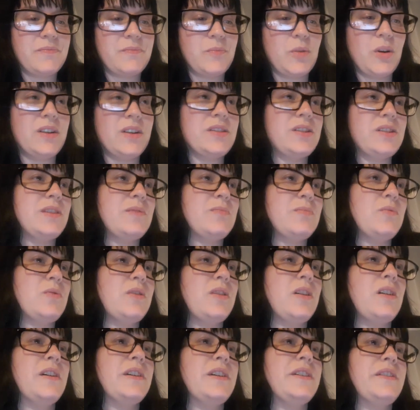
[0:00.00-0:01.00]
Well, she's more
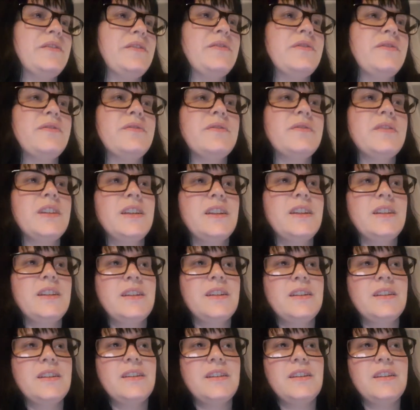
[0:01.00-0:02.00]
kind of
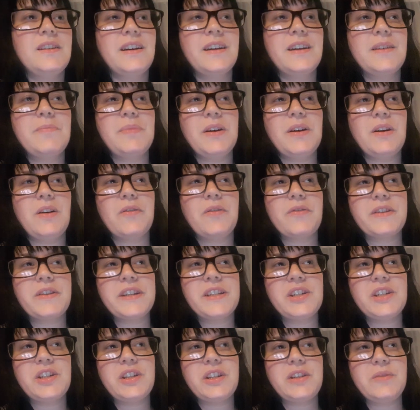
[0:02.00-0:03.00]
like a bit
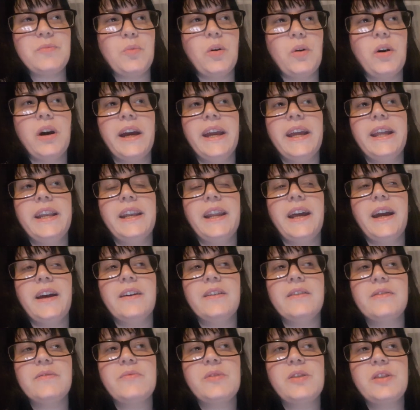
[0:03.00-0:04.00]
orangey white
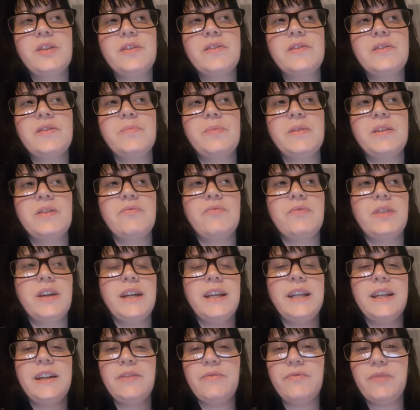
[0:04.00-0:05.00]
now. She used to be
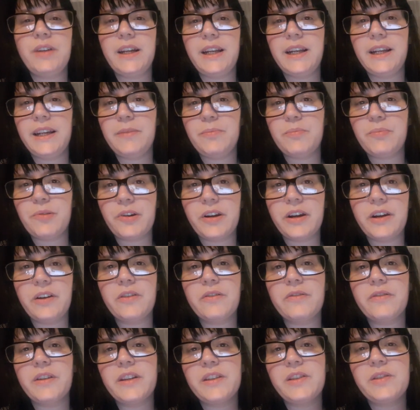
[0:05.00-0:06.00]
really, really bright
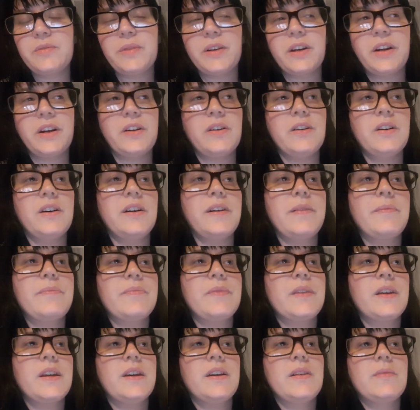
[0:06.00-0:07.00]
orange when I got her,
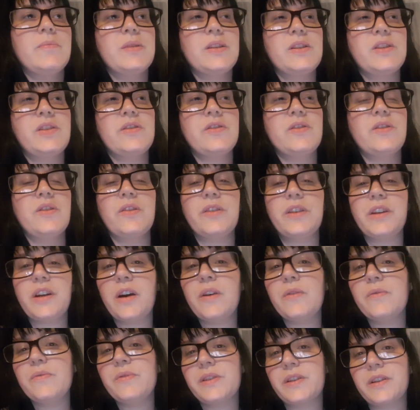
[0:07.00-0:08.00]
but she's gotten
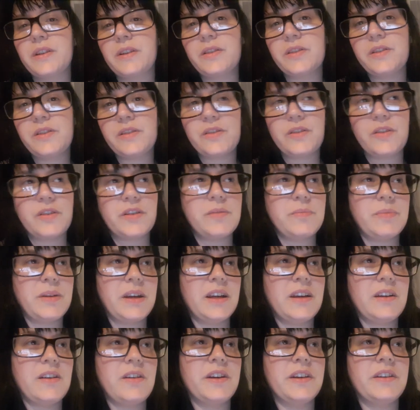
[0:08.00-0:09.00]
older. She's gone a
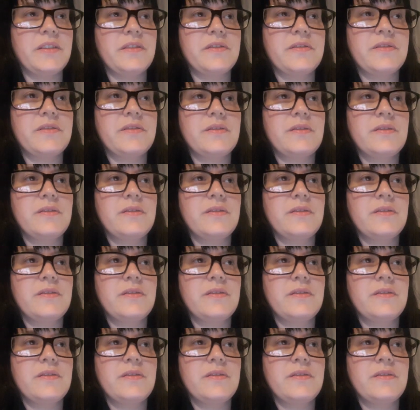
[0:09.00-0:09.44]
bit kind of